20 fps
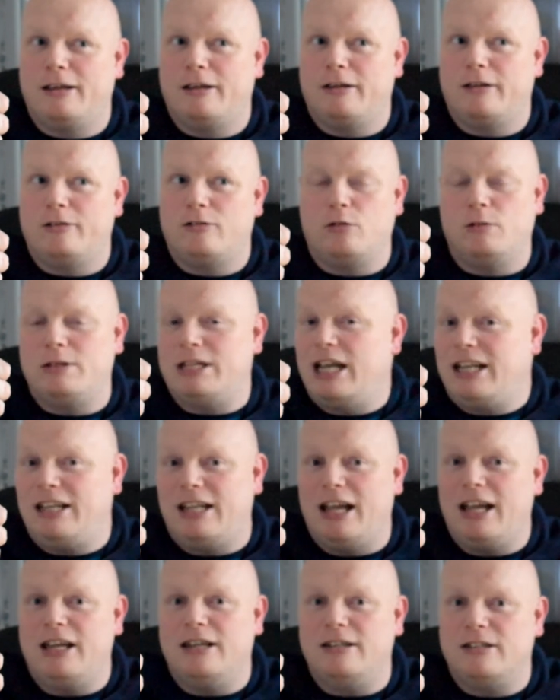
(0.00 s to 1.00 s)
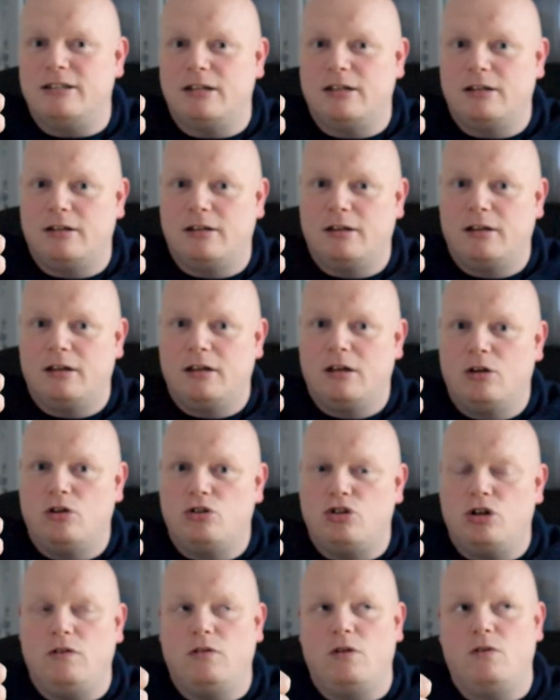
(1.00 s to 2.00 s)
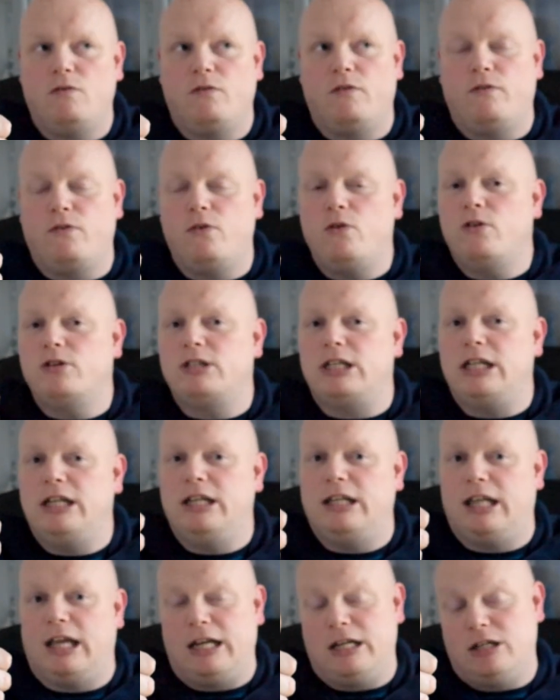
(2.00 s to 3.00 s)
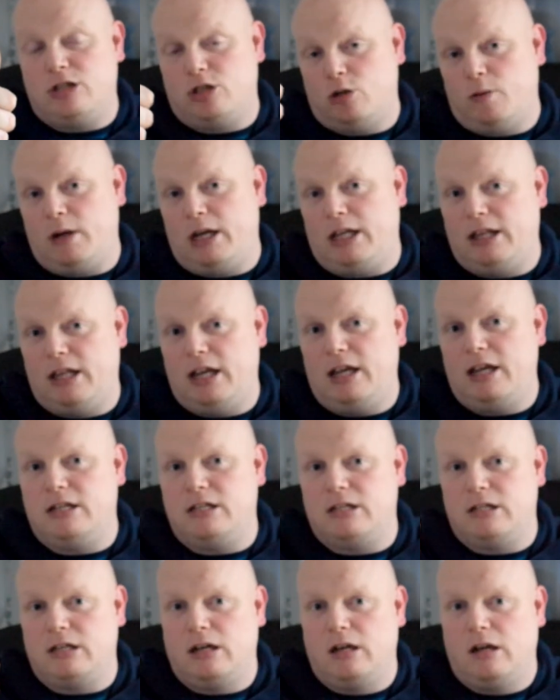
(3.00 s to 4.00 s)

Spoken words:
So it's 8 days. So you've gone from 14 days to 8 days